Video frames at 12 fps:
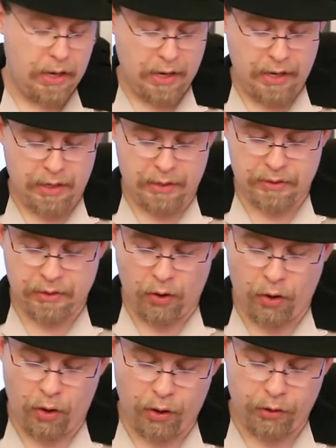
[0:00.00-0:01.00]
is
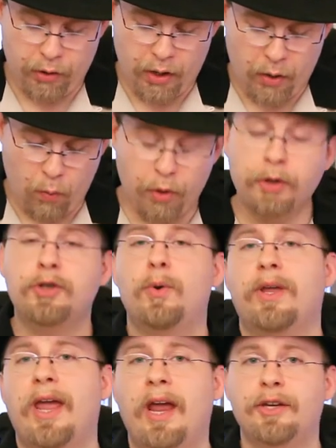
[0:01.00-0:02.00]
on uh, one or two
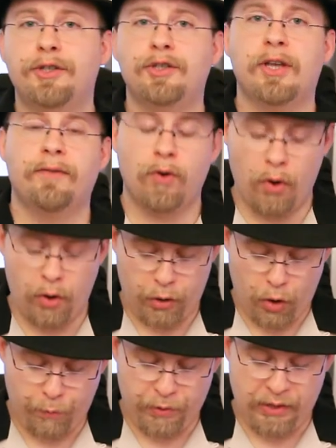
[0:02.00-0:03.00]
occasions I've gone and
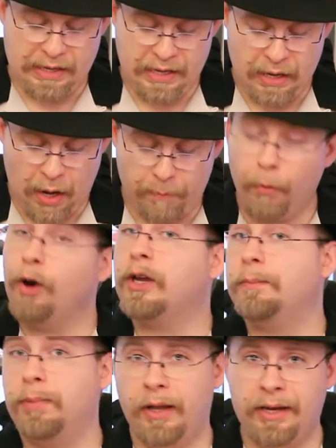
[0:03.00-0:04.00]
opened the uh,
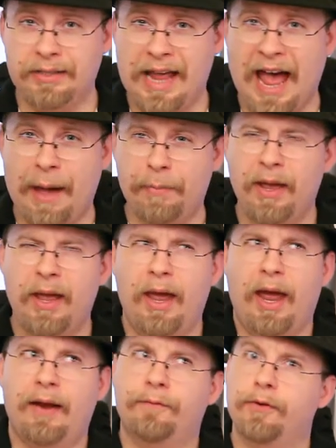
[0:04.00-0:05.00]
Marketplace app
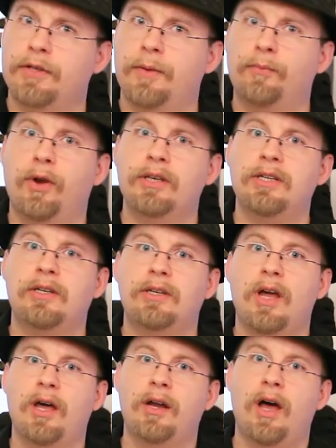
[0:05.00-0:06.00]
and for some reason
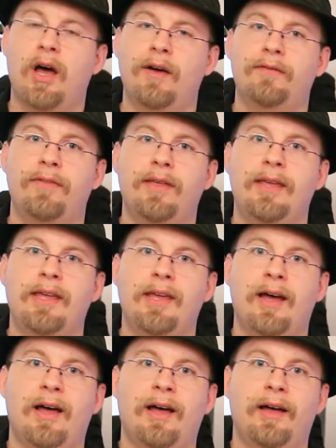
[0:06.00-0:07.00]
none of the
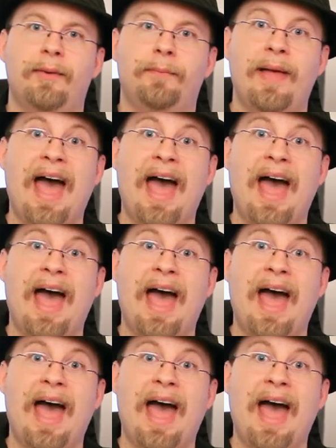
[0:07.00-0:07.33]
um,